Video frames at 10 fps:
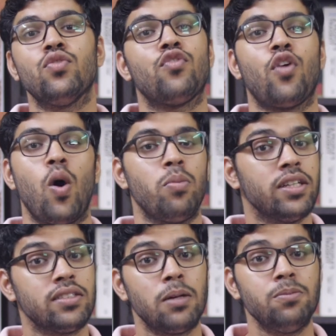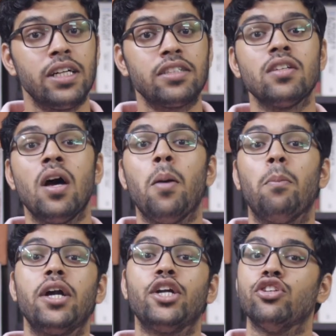from his subjects
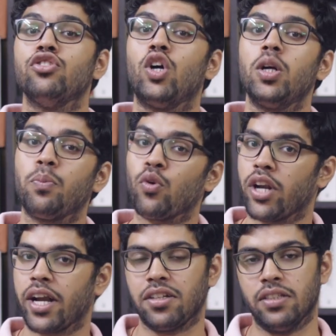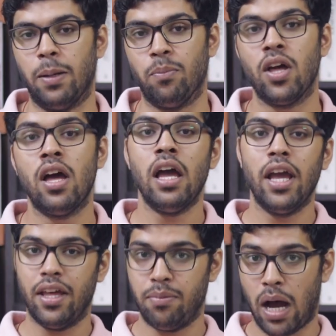but does not protect them.
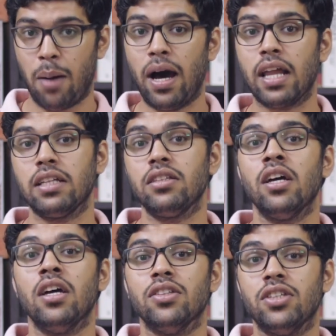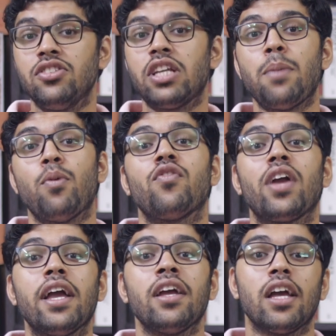In Mahabharata, this type of
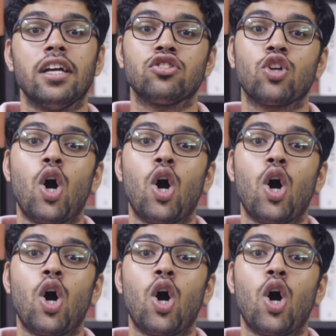king is